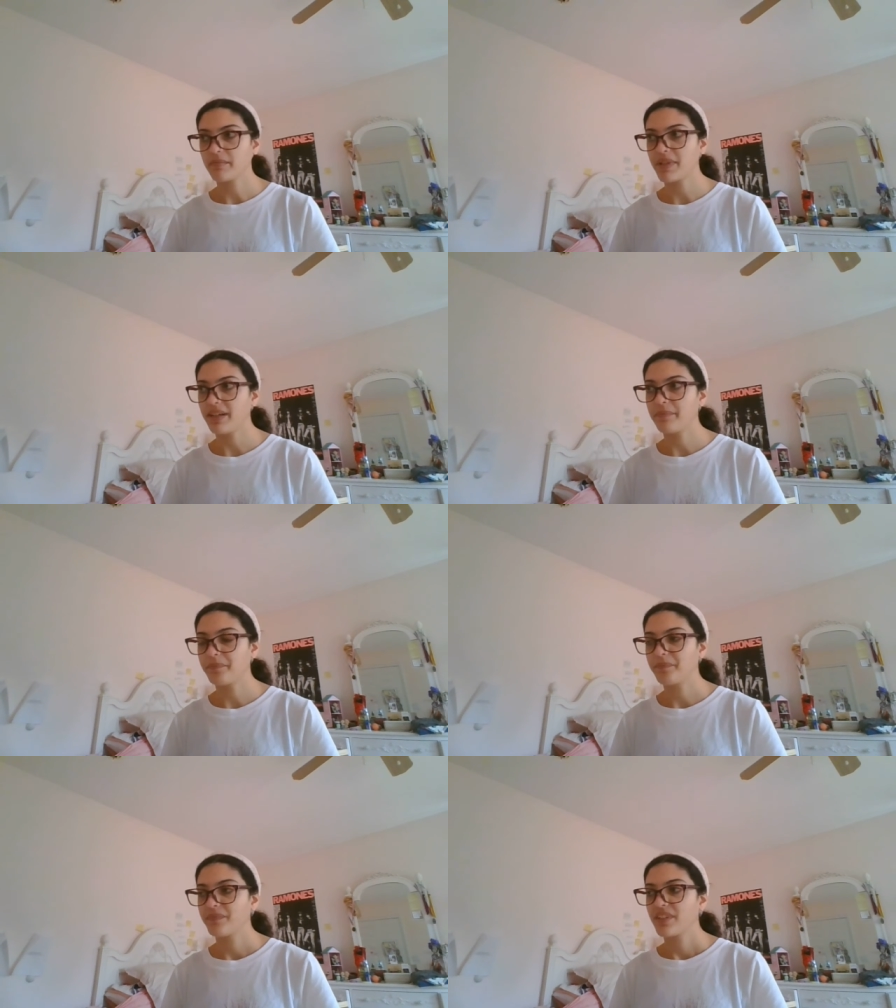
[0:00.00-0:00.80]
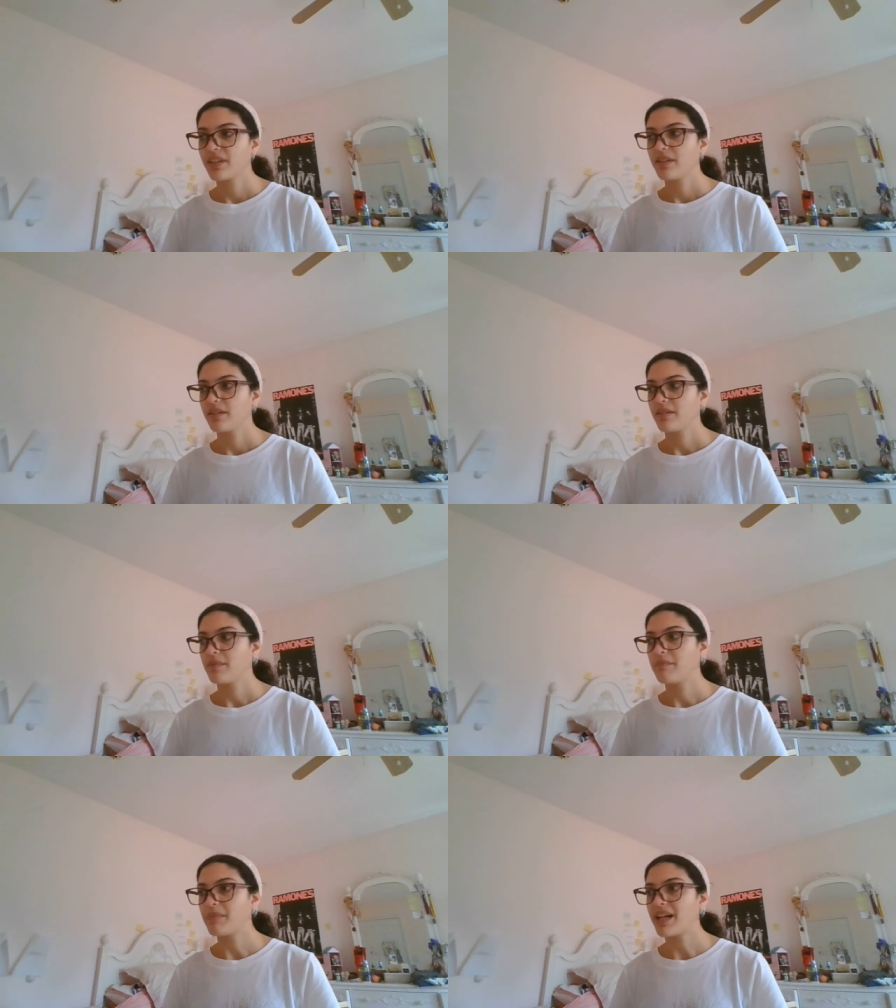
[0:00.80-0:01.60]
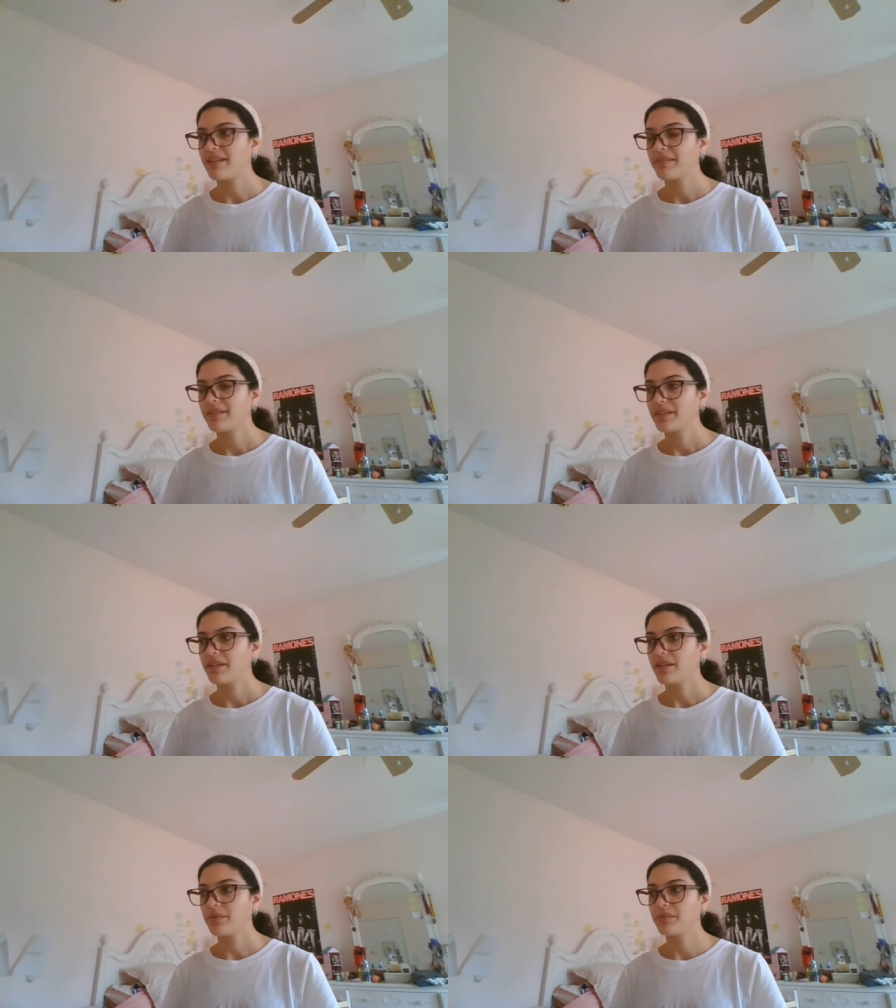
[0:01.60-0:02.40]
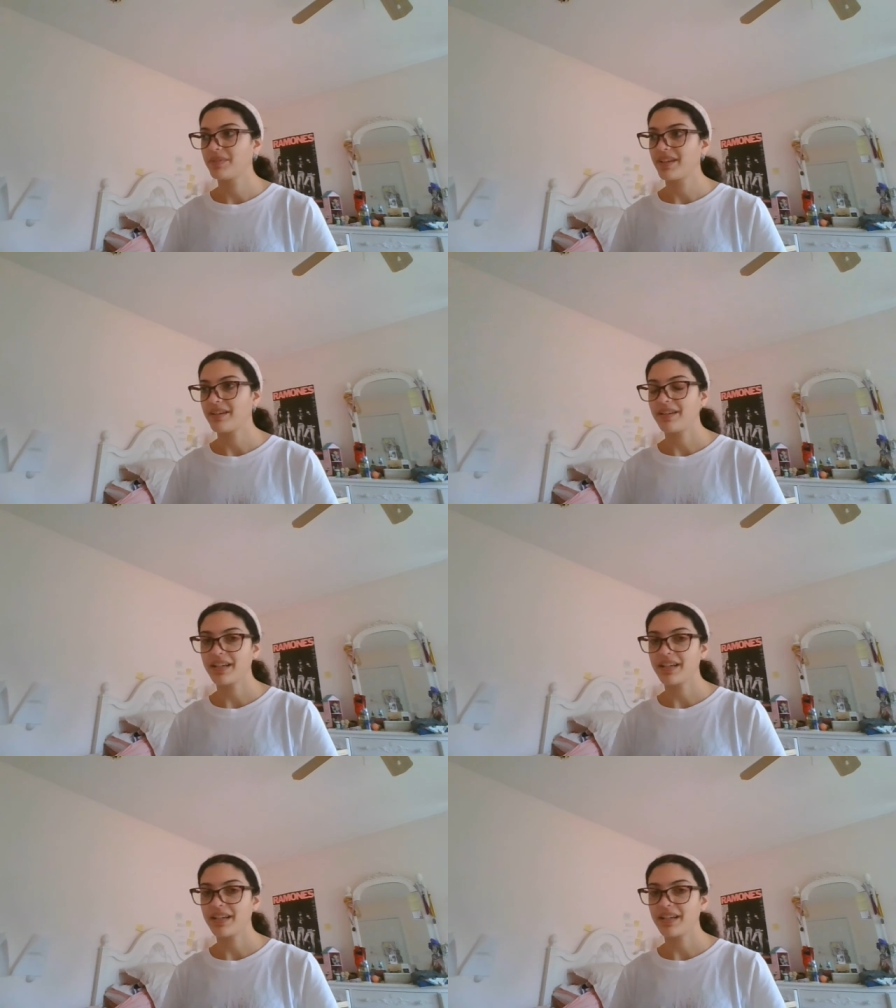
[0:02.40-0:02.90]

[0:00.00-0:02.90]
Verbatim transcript: like my, like a,